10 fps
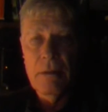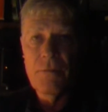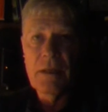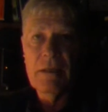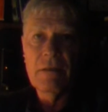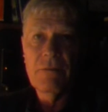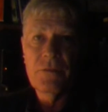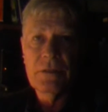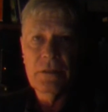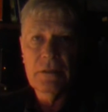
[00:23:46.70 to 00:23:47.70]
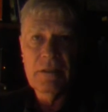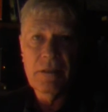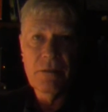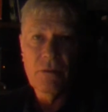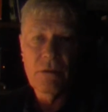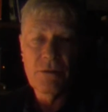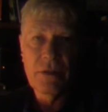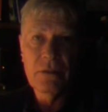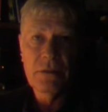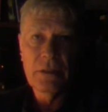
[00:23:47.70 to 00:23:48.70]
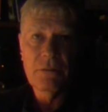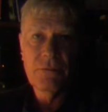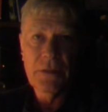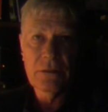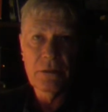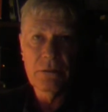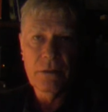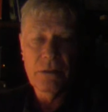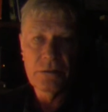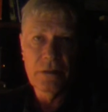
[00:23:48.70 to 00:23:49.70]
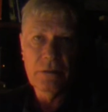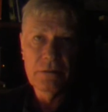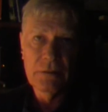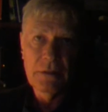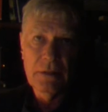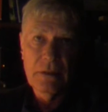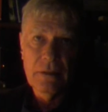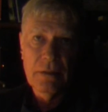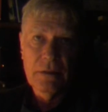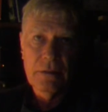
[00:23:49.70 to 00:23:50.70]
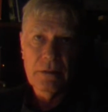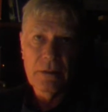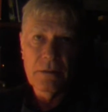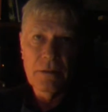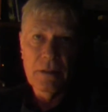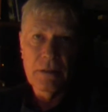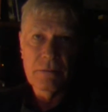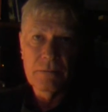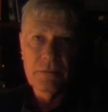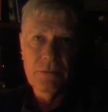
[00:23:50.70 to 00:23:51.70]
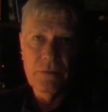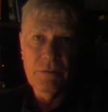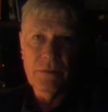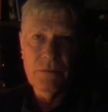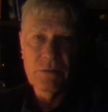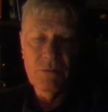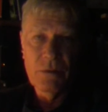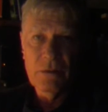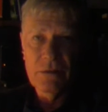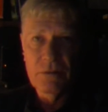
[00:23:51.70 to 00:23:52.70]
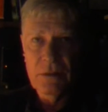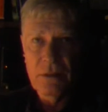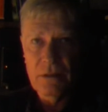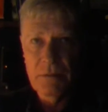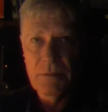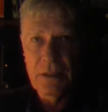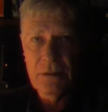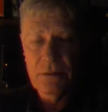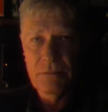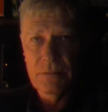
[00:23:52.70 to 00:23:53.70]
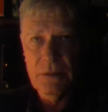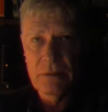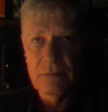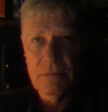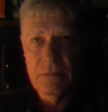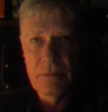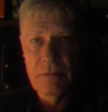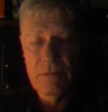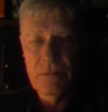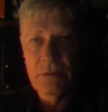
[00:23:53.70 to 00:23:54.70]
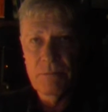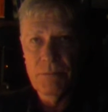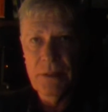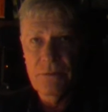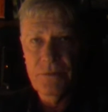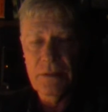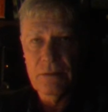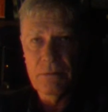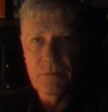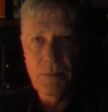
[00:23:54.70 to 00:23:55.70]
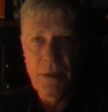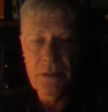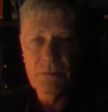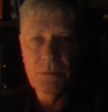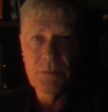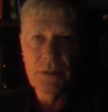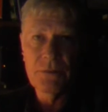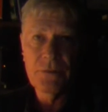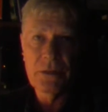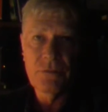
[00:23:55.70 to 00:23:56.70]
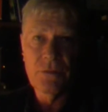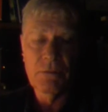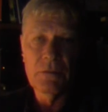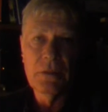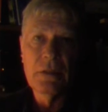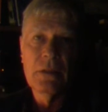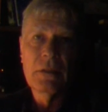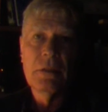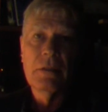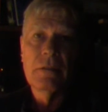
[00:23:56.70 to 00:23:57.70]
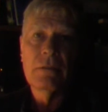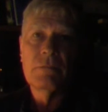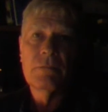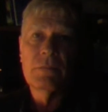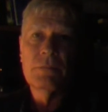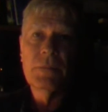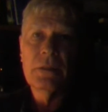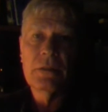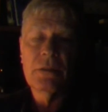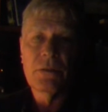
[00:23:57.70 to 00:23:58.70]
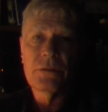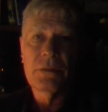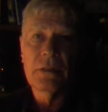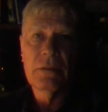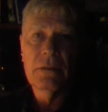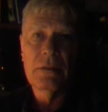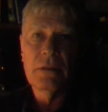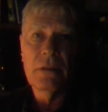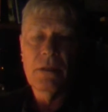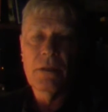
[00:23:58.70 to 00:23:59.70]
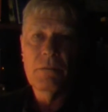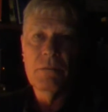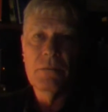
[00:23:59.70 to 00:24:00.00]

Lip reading: if he sees anything wrong with those, he can fix those also. So we're talking about some benefits, possible benefits for many adults that are